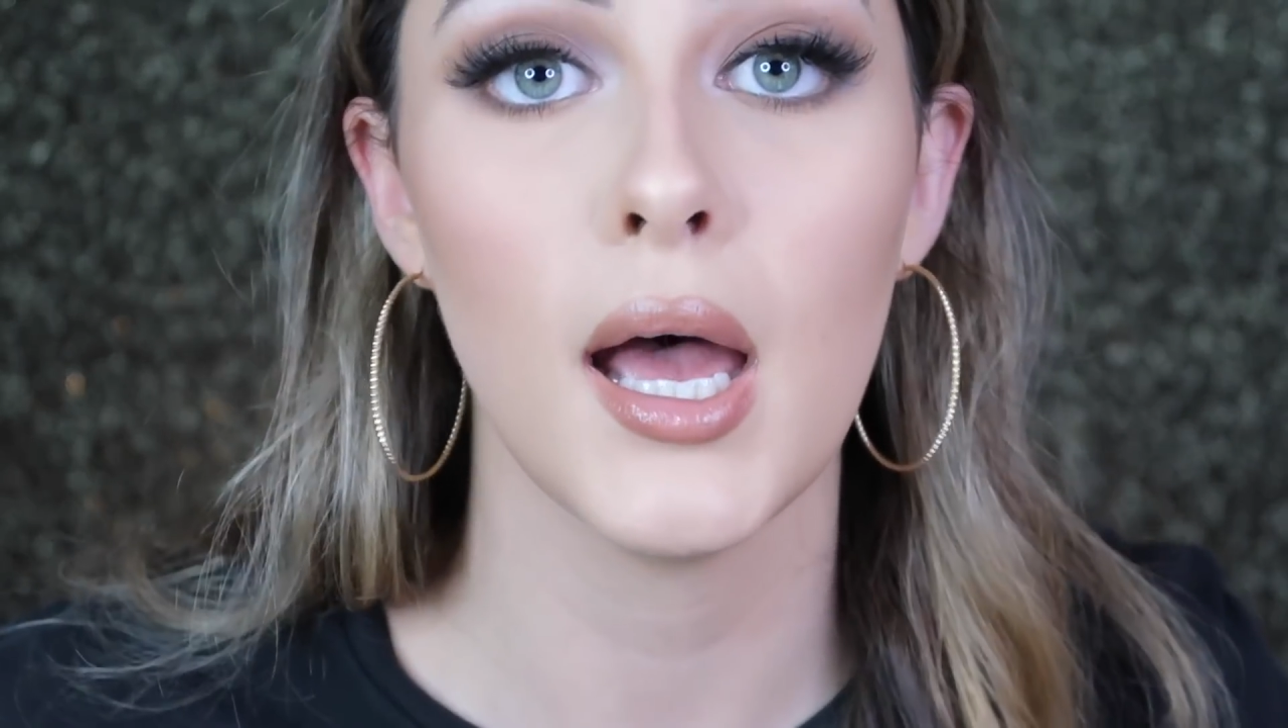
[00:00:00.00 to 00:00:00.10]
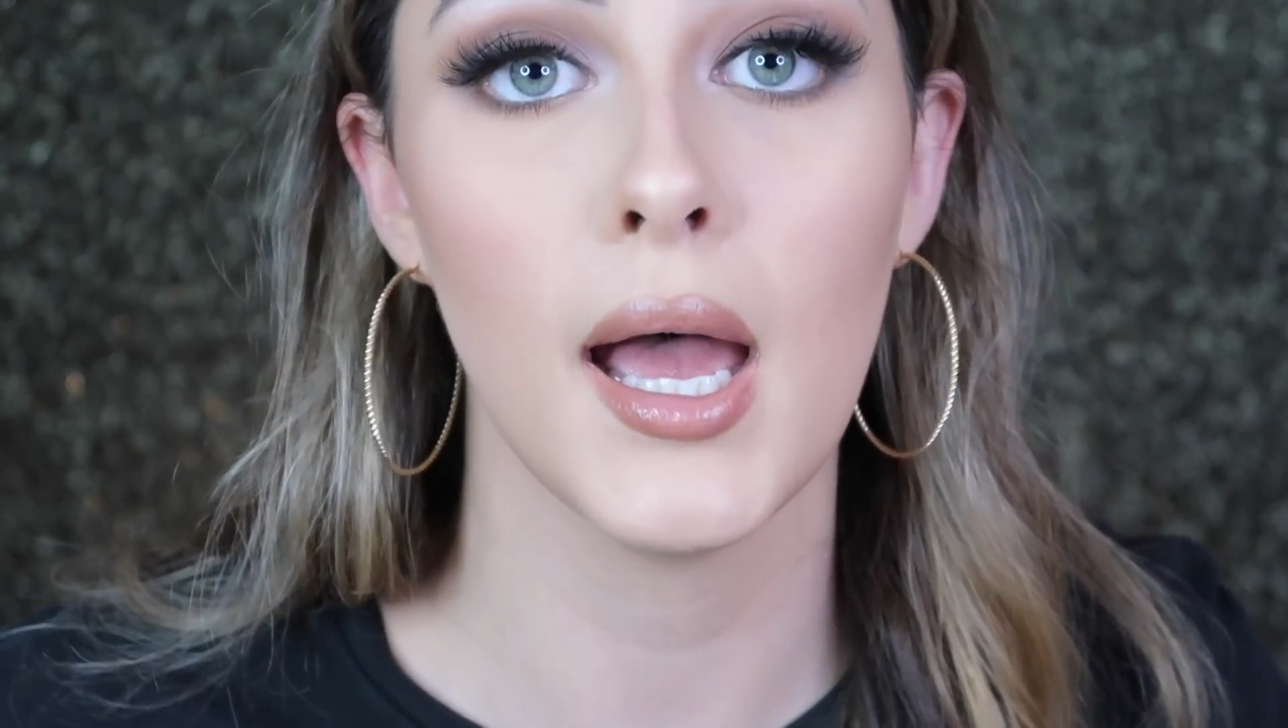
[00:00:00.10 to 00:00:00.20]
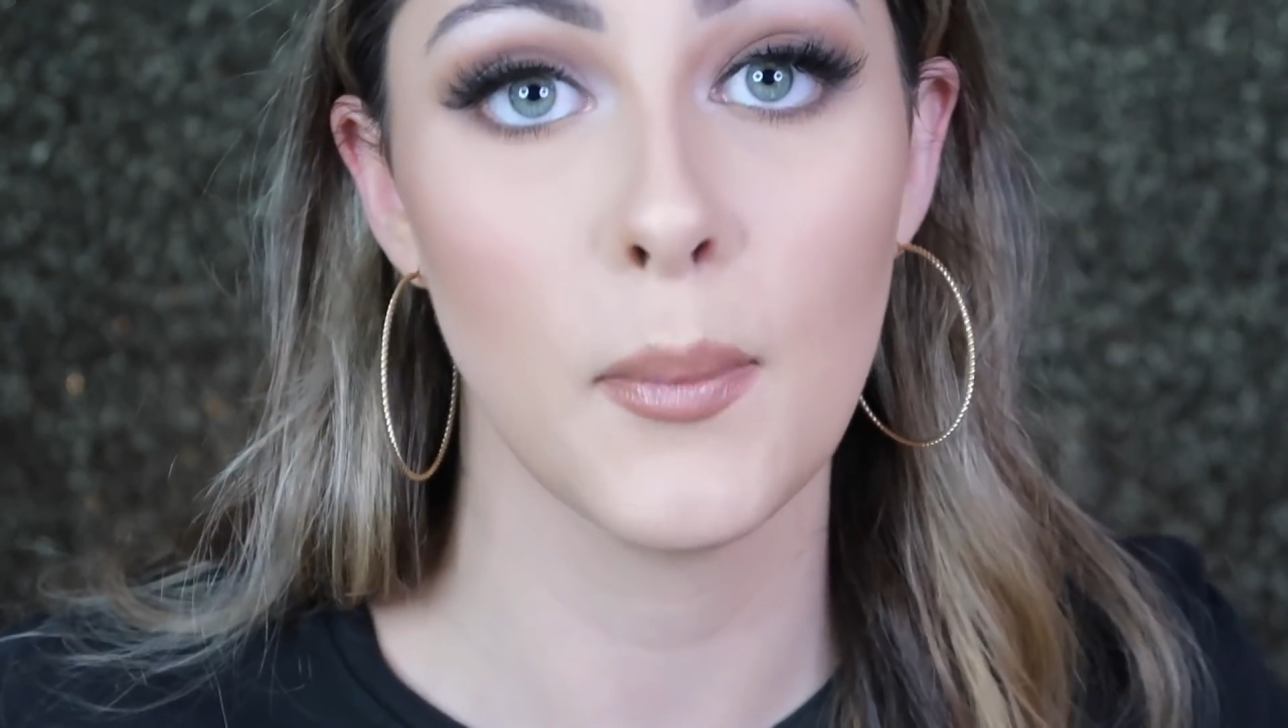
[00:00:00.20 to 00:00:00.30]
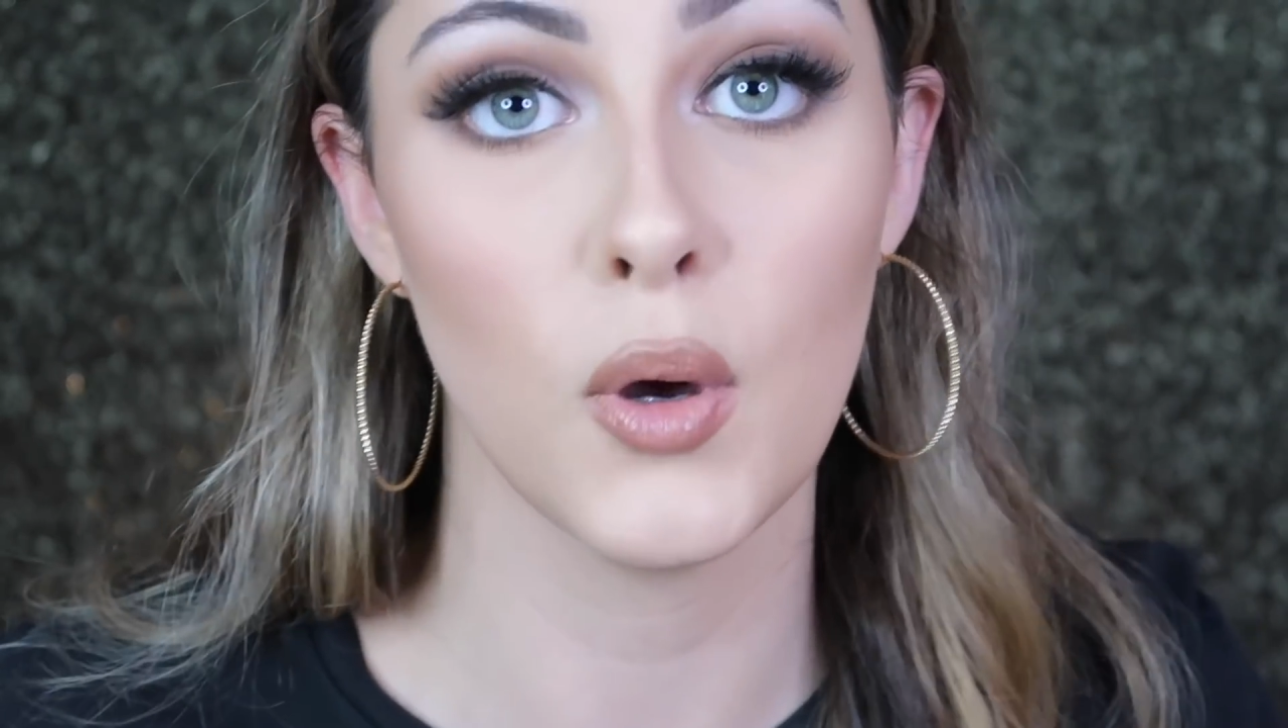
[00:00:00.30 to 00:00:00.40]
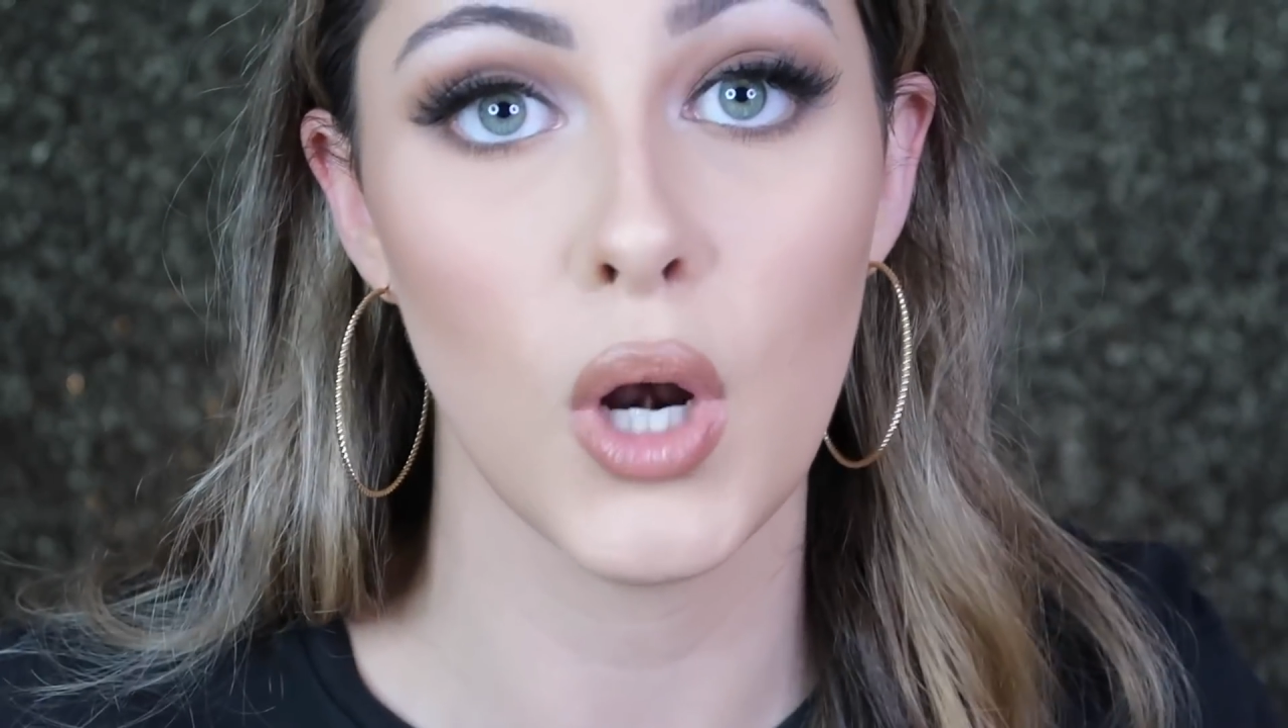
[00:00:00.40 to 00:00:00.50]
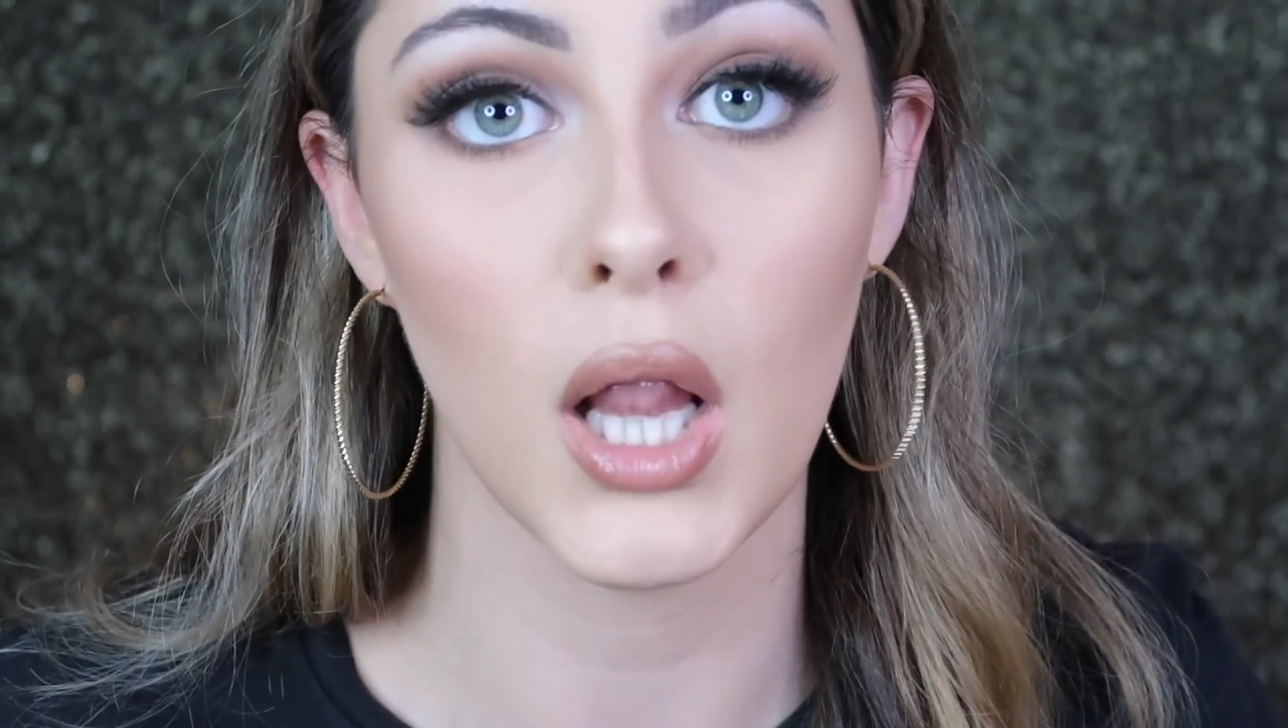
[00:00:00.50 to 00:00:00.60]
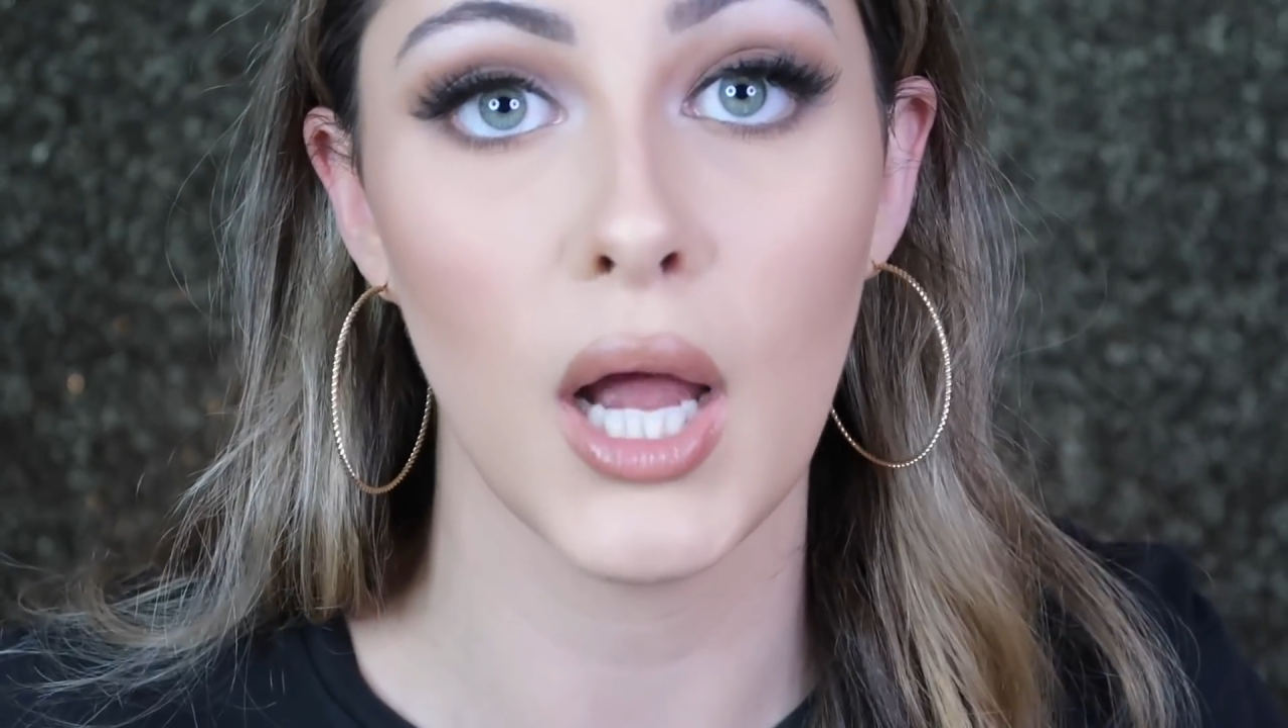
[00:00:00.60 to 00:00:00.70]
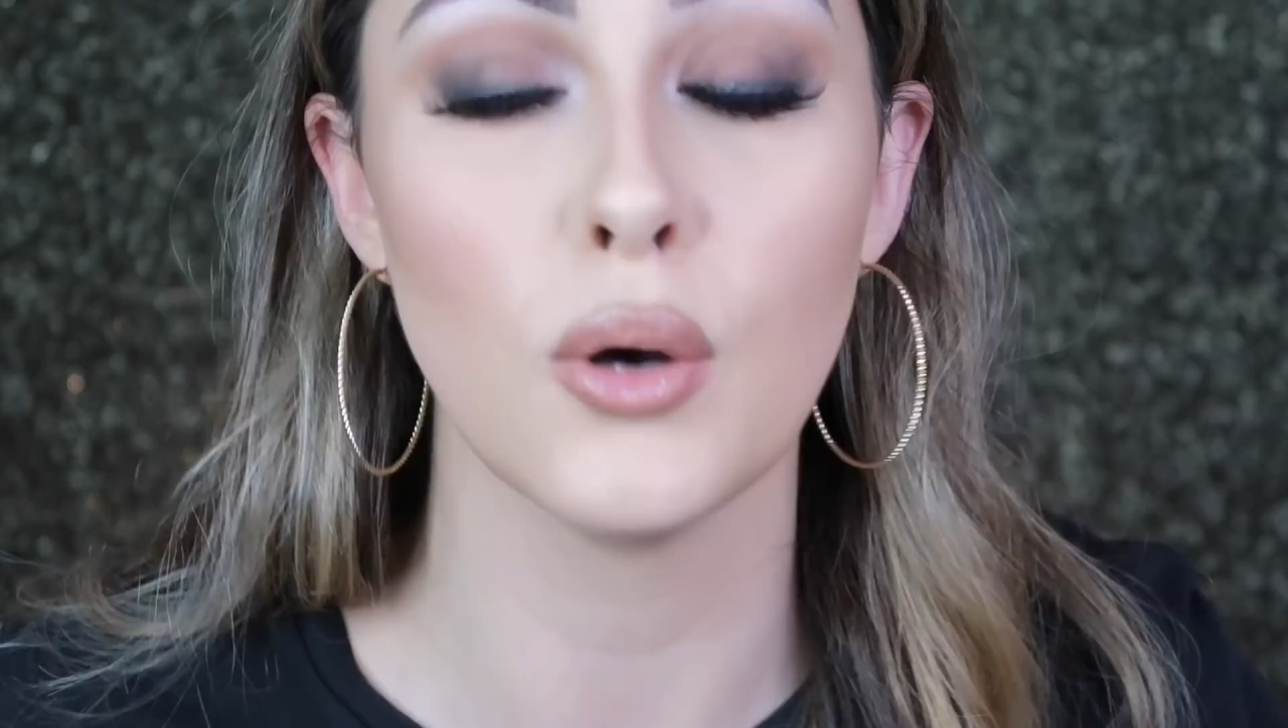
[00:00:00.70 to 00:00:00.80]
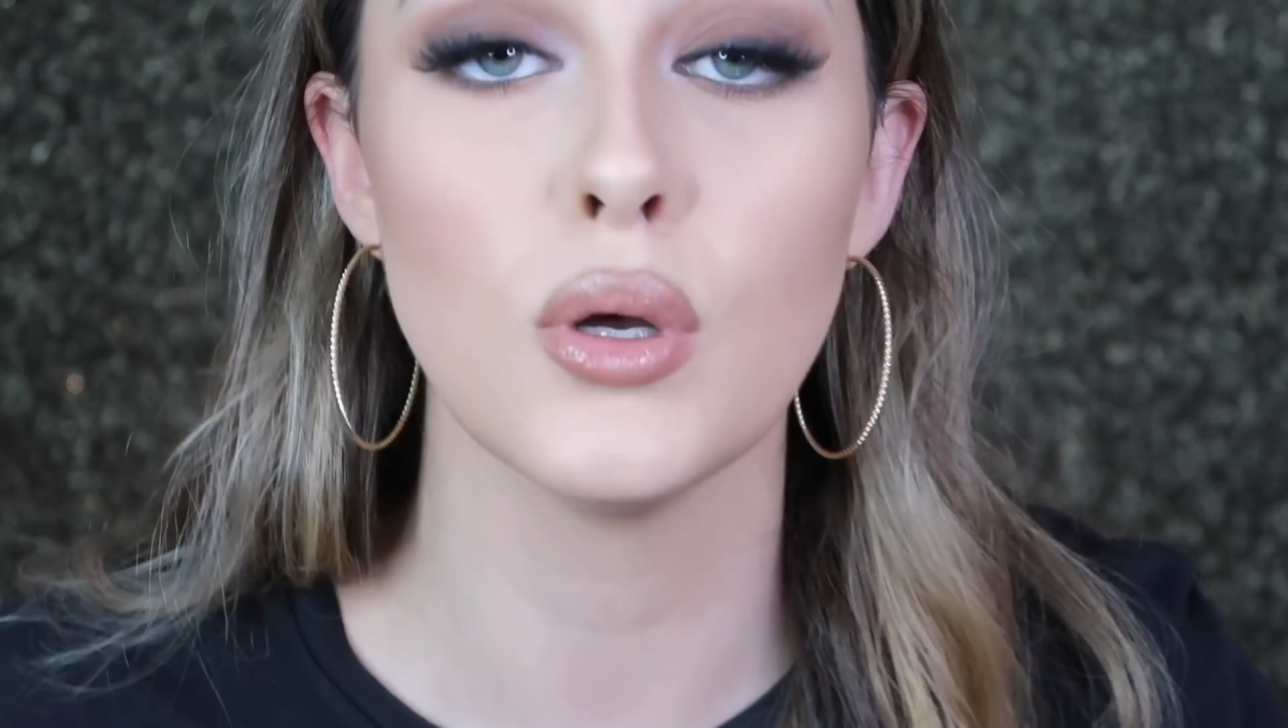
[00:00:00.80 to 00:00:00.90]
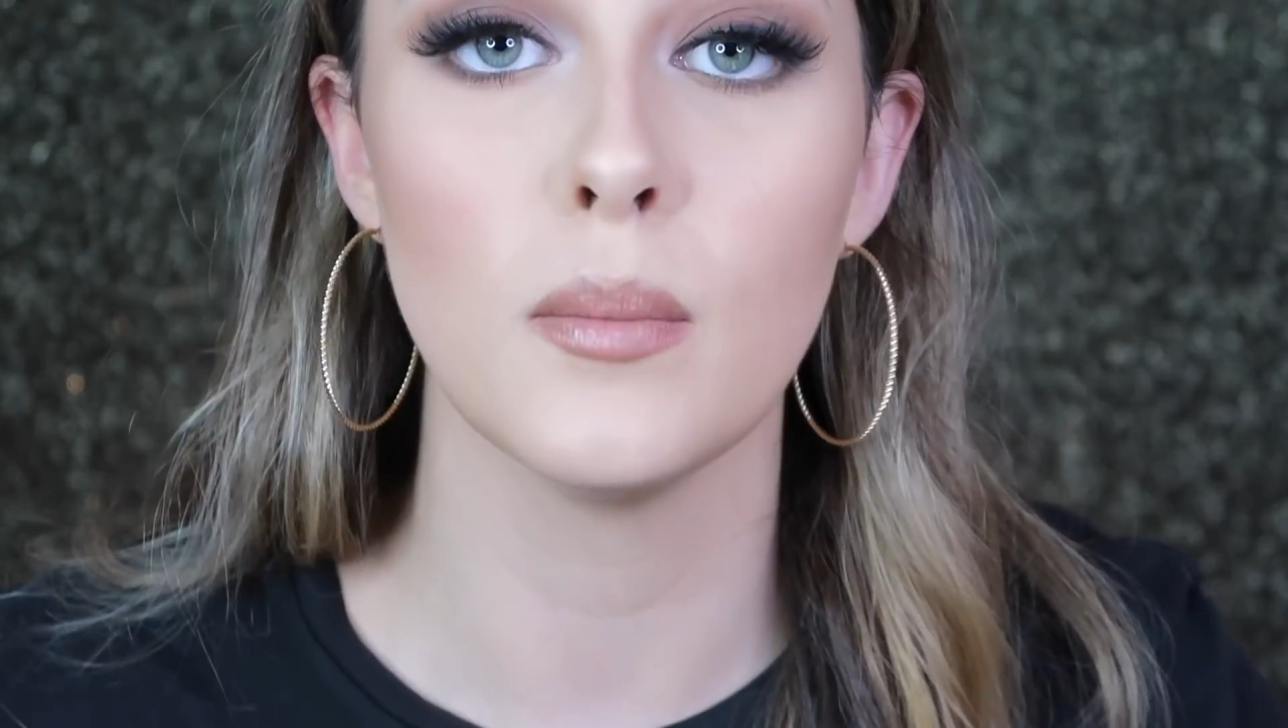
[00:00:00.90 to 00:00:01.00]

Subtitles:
I'm going all out.